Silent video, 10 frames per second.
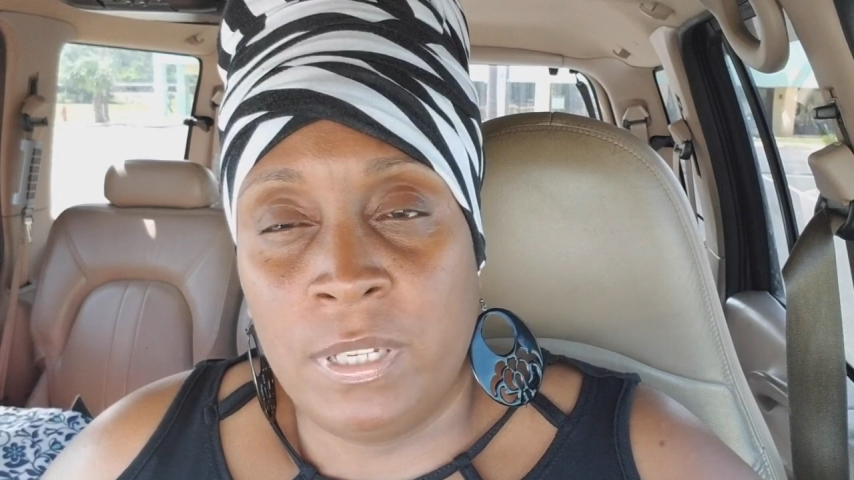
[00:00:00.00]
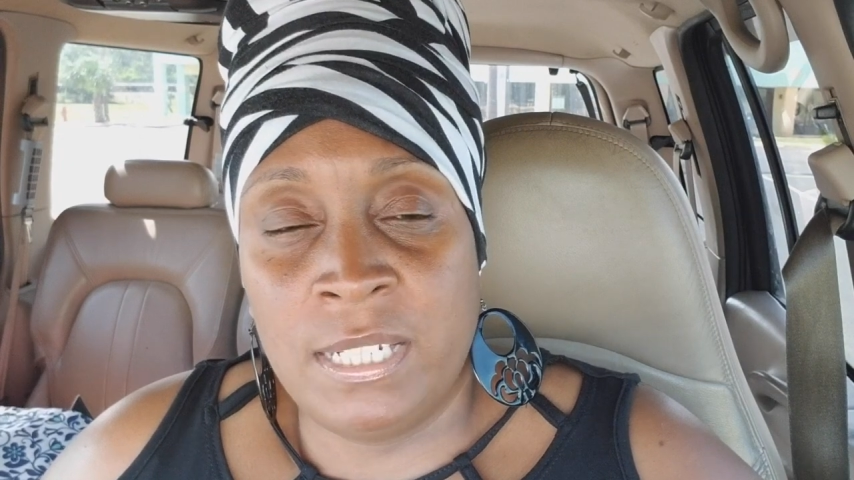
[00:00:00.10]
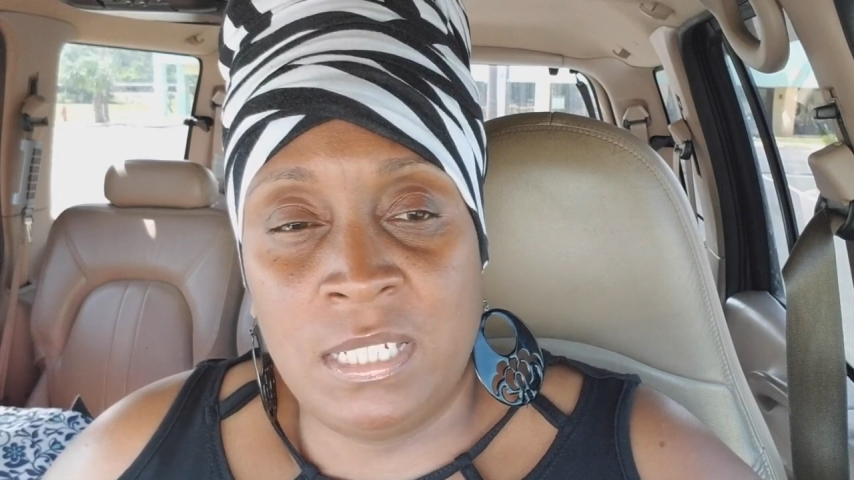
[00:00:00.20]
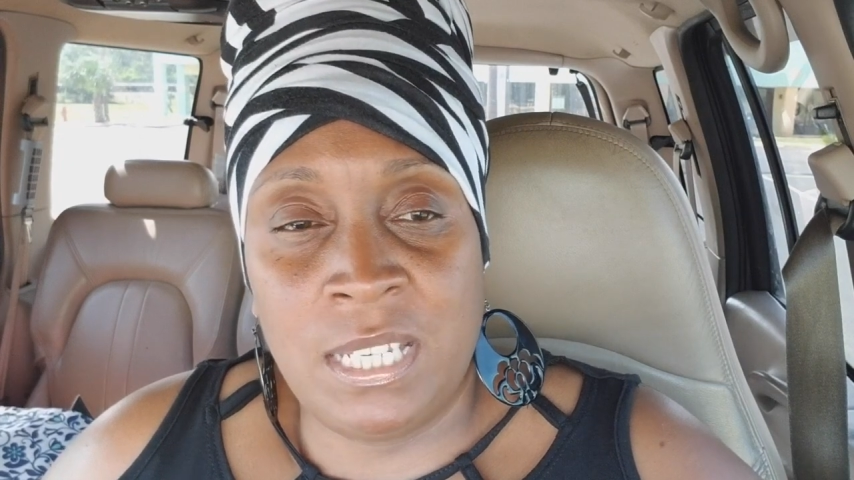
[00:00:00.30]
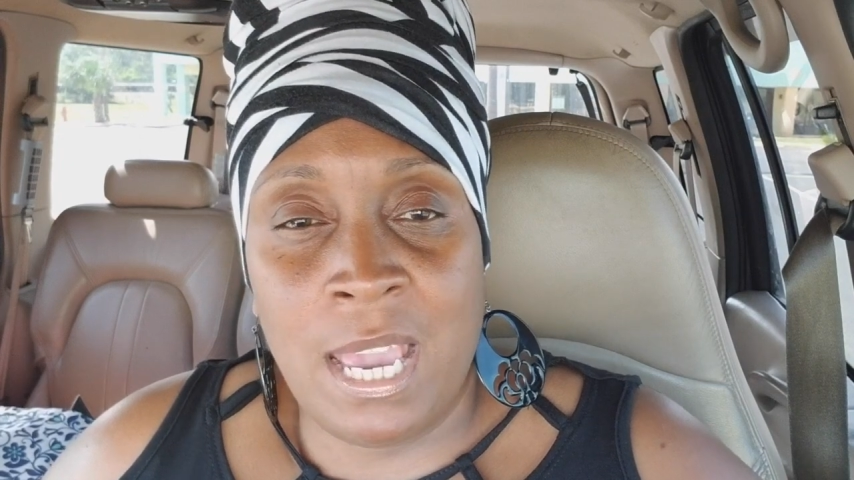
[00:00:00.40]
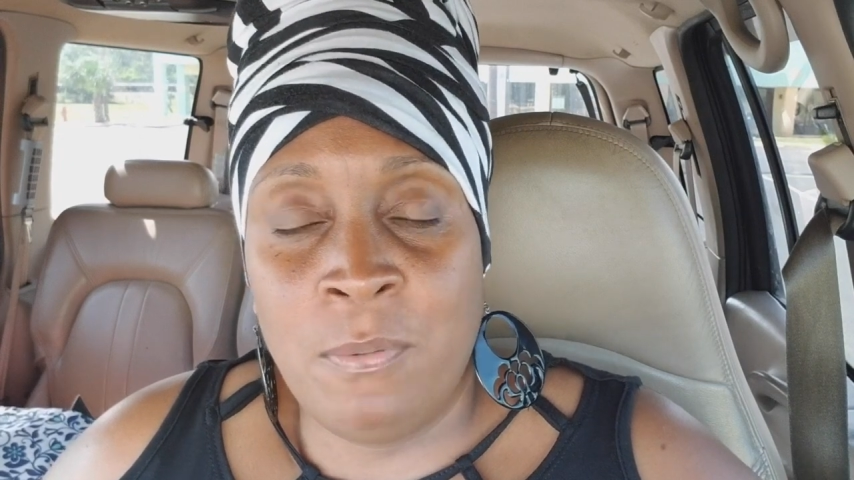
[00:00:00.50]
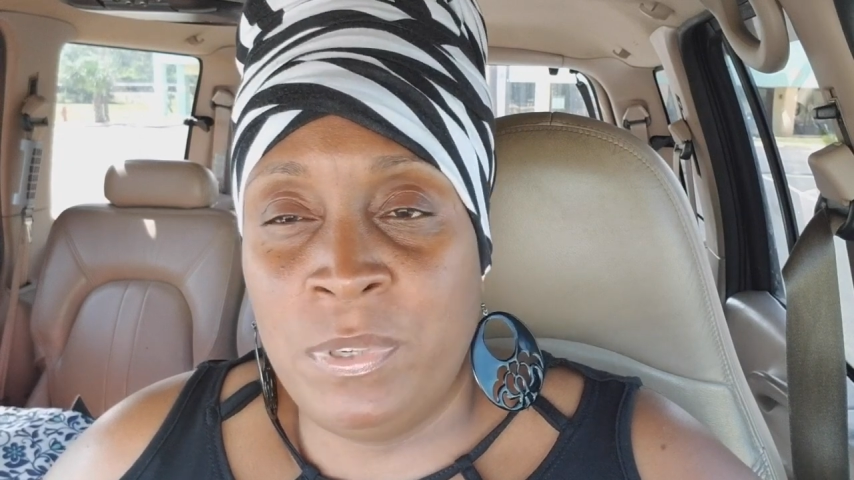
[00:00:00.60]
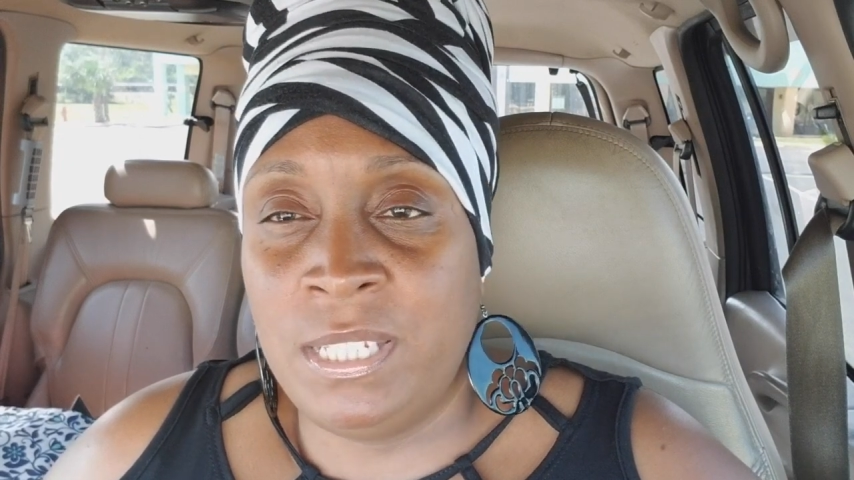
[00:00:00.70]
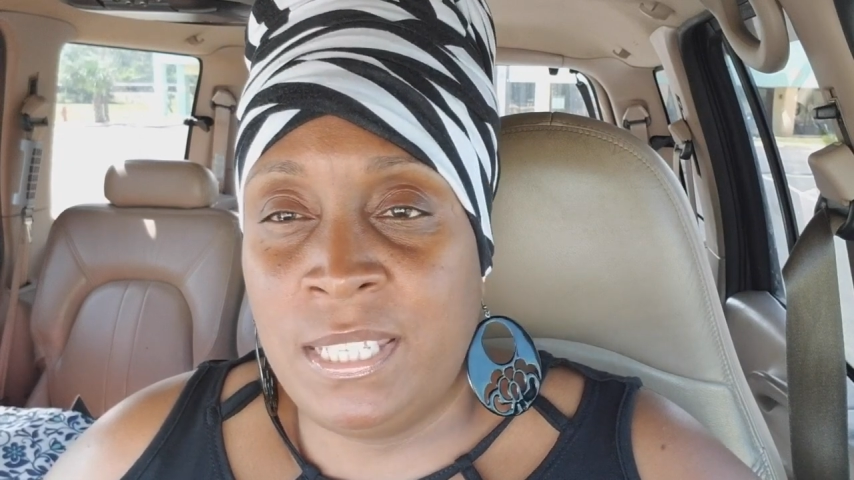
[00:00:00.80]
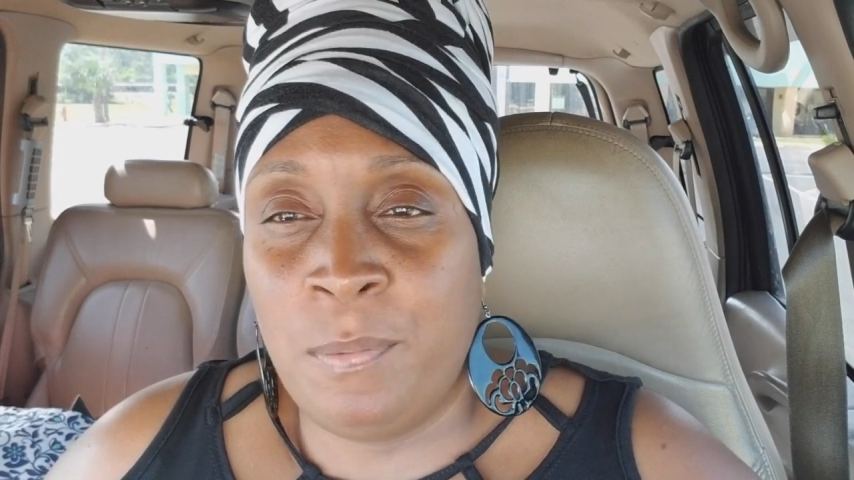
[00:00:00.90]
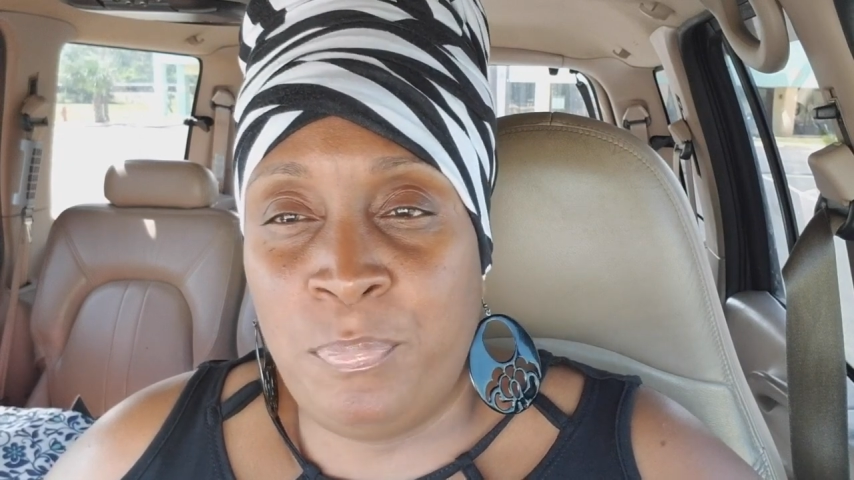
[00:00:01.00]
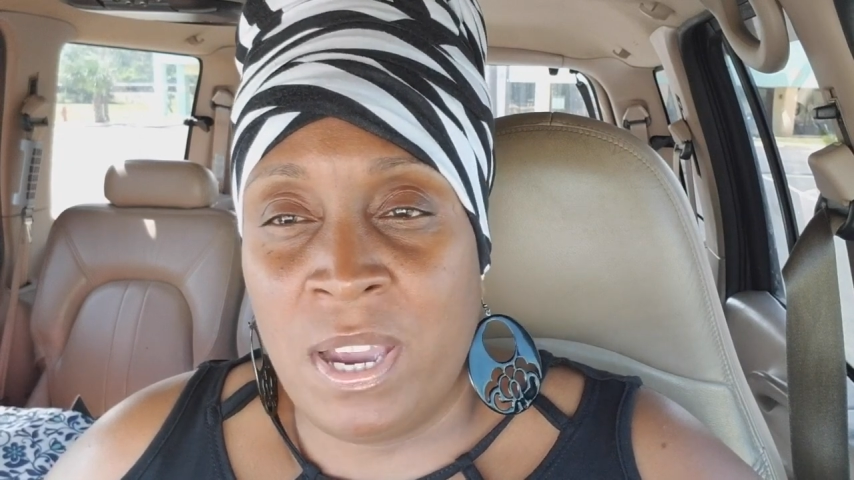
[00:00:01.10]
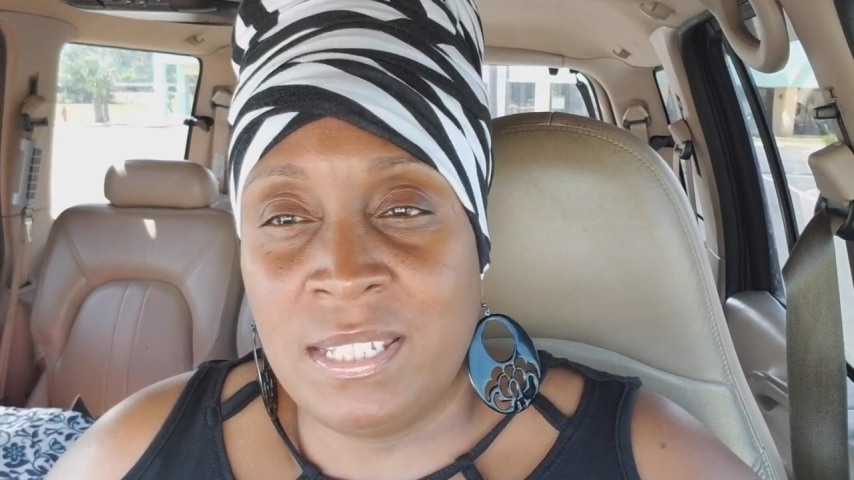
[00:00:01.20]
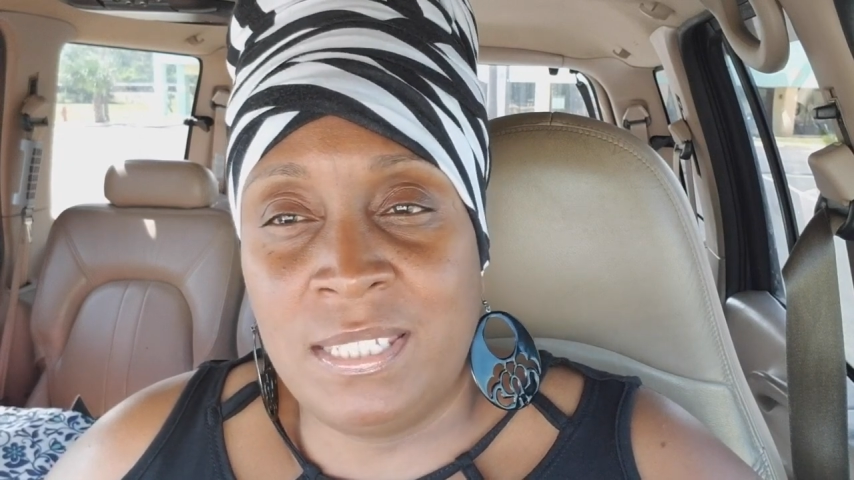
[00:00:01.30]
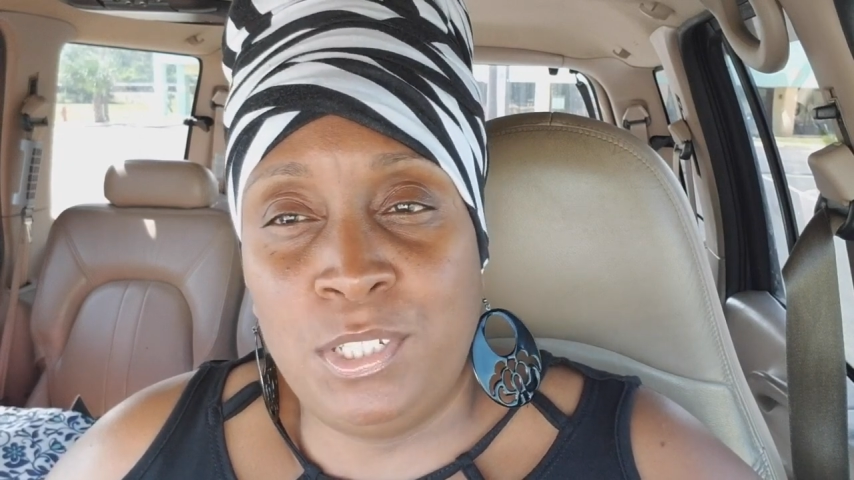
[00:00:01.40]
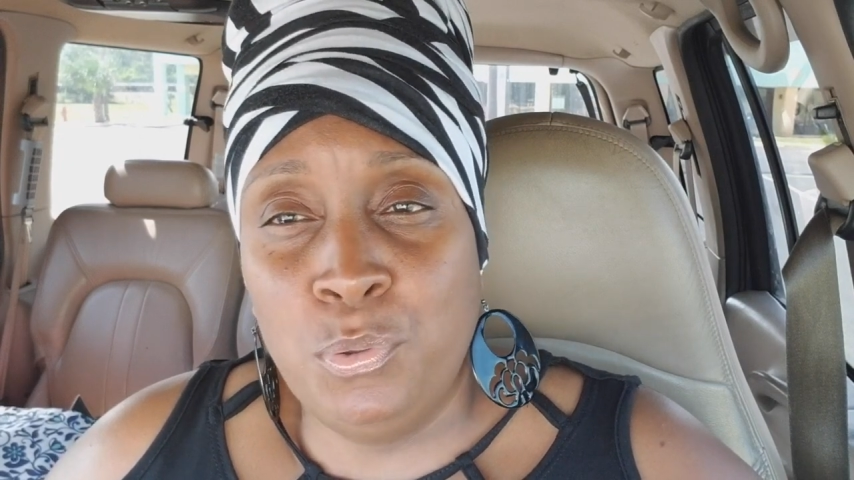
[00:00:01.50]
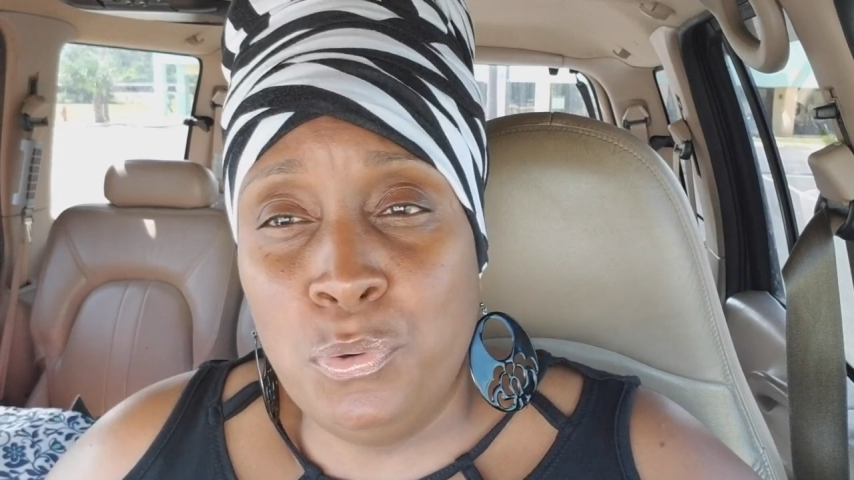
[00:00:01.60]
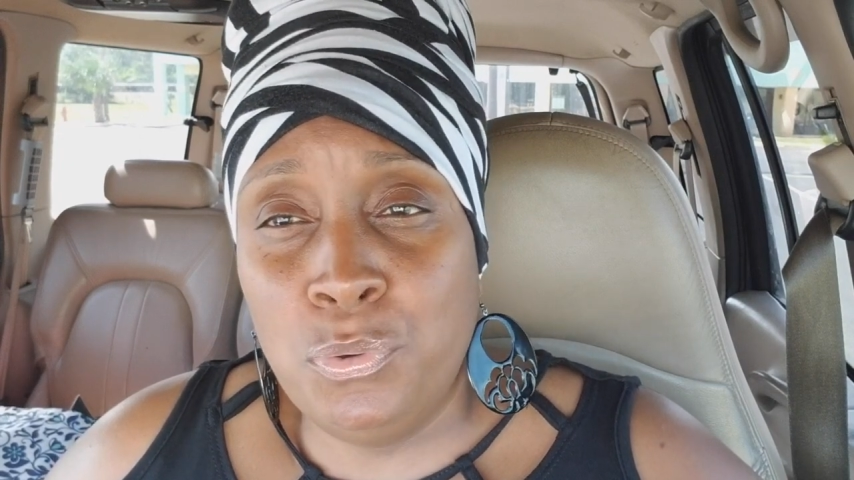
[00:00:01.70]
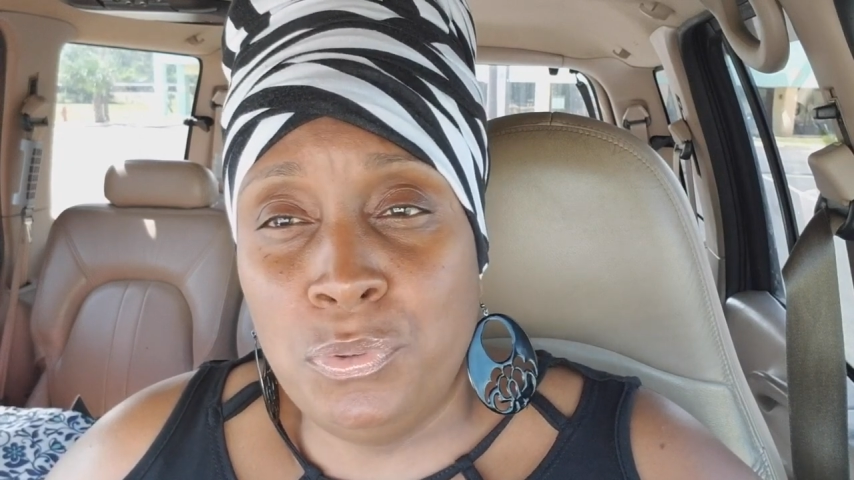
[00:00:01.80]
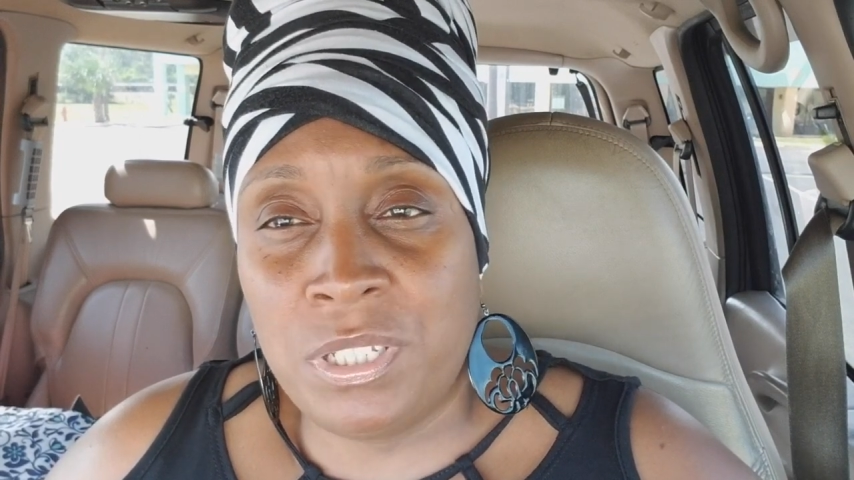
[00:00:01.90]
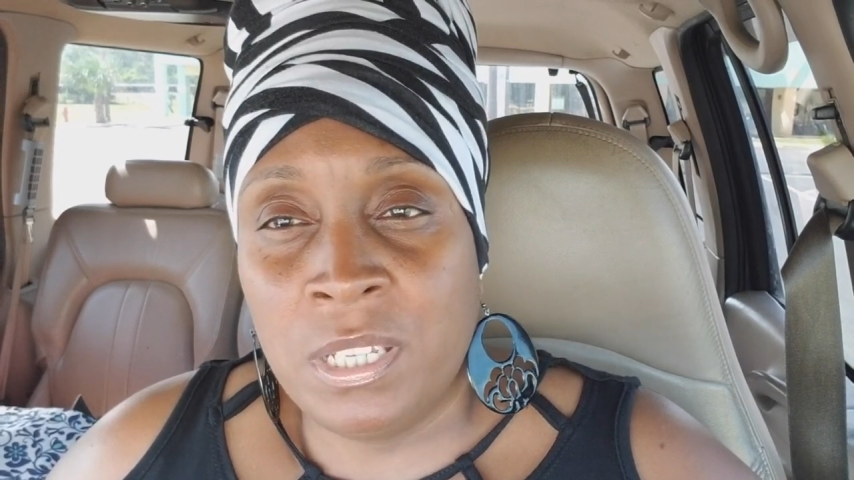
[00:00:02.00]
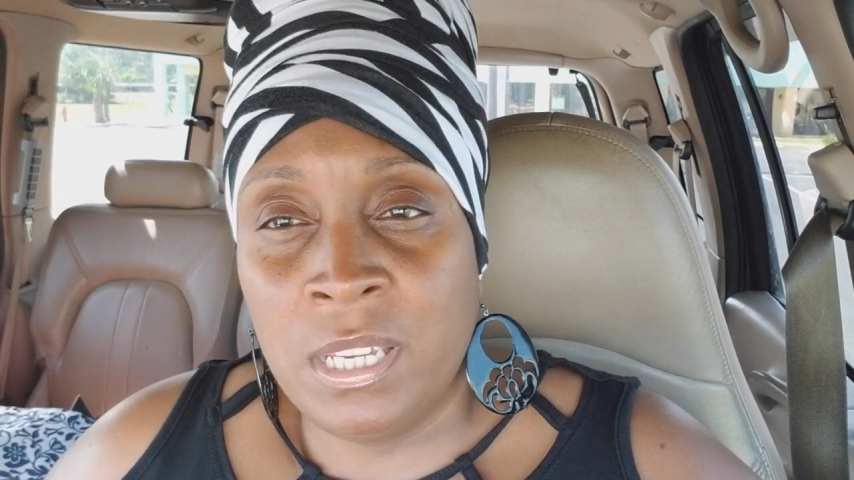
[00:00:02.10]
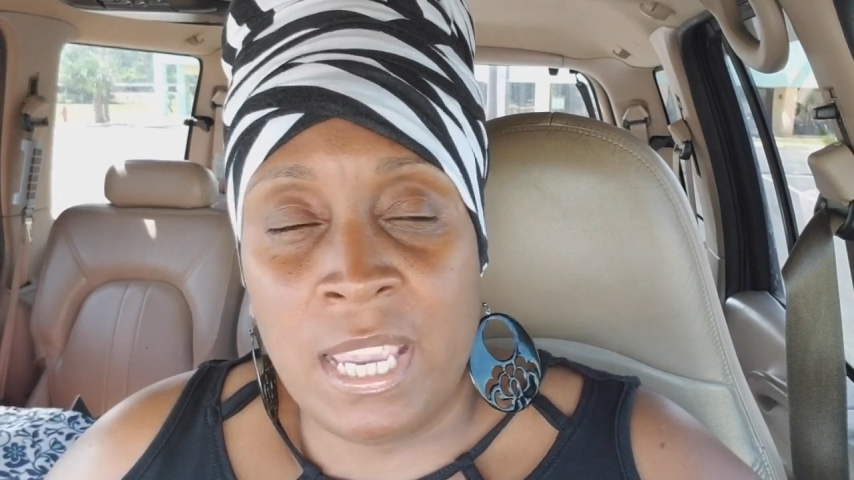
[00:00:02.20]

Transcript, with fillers: at the time when he said prostitute